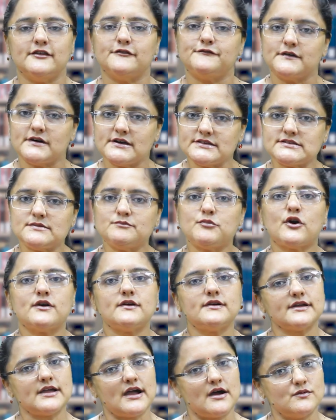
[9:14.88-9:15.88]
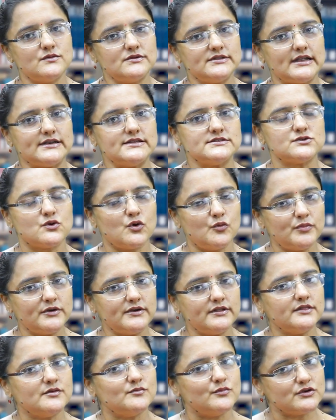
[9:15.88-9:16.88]
The first important account that is
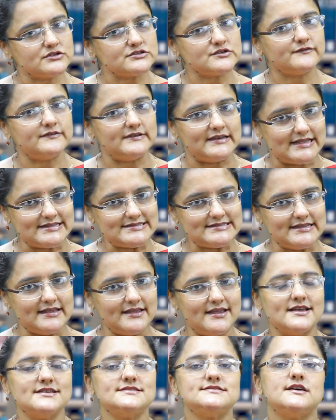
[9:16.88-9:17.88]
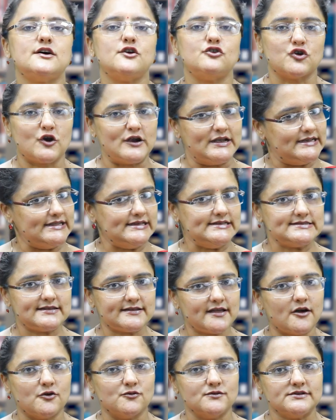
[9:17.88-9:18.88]
opened in the books of lessee is
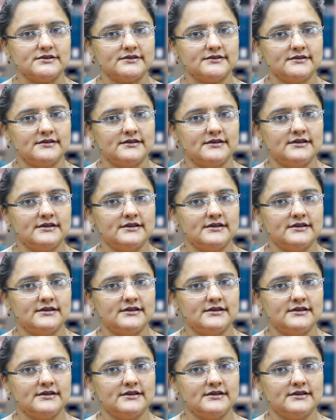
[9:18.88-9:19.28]
royalties account.